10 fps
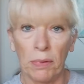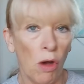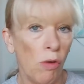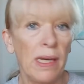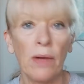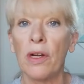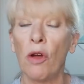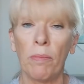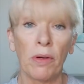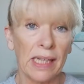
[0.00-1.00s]
upload
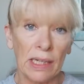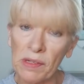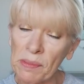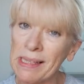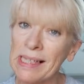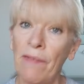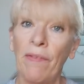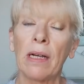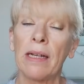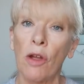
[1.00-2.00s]
notebooks, and it was
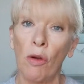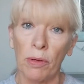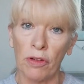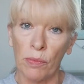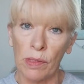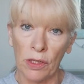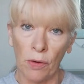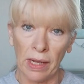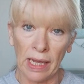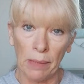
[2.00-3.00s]
specifically notebooks she was
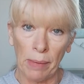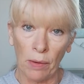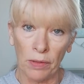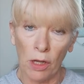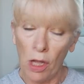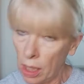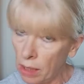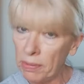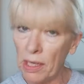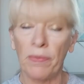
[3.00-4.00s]
talking about.
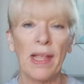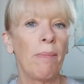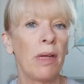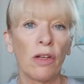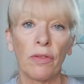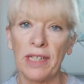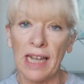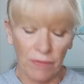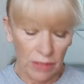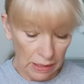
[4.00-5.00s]
Upload them and you'll
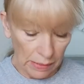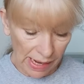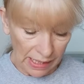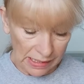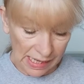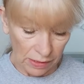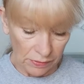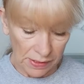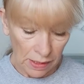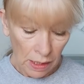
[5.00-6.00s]
definitely make
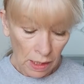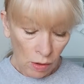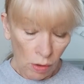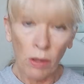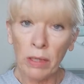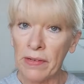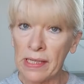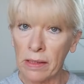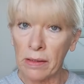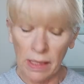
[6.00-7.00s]
sales. All of a
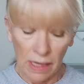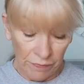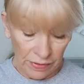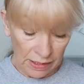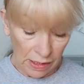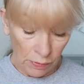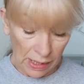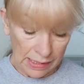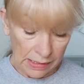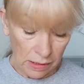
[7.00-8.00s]
sudden, a video
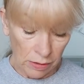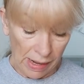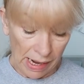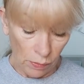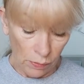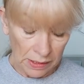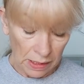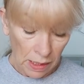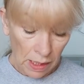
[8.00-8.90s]
has come out